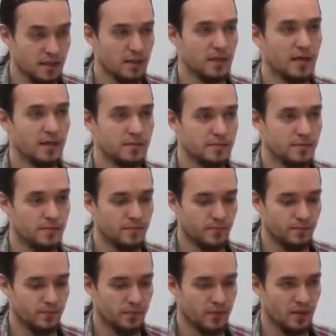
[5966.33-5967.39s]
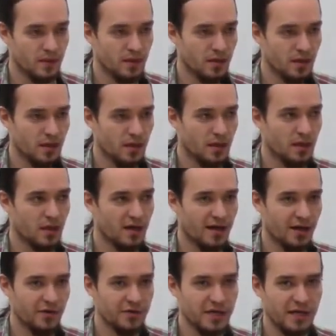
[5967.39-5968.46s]
Yeah.
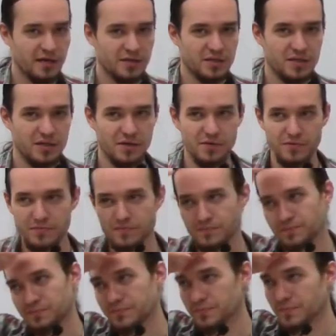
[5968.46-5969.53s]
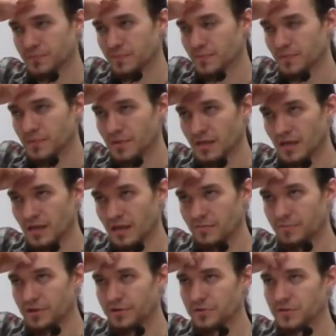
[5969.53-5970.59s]
Okay, so
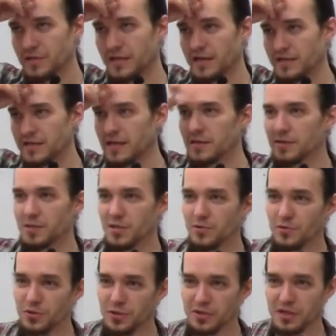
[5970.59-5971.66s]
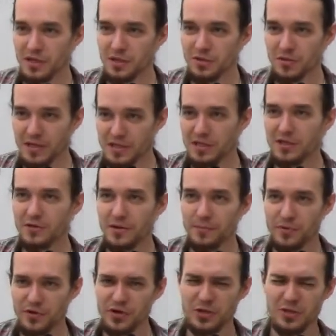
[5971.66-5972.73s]
apparently another solution is to consider
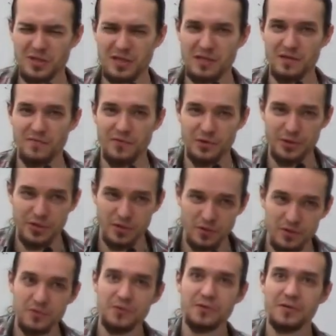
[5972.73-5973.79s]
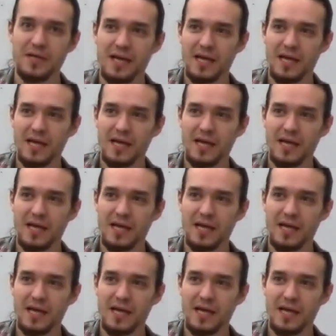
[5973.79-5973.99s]
operations in the reverse order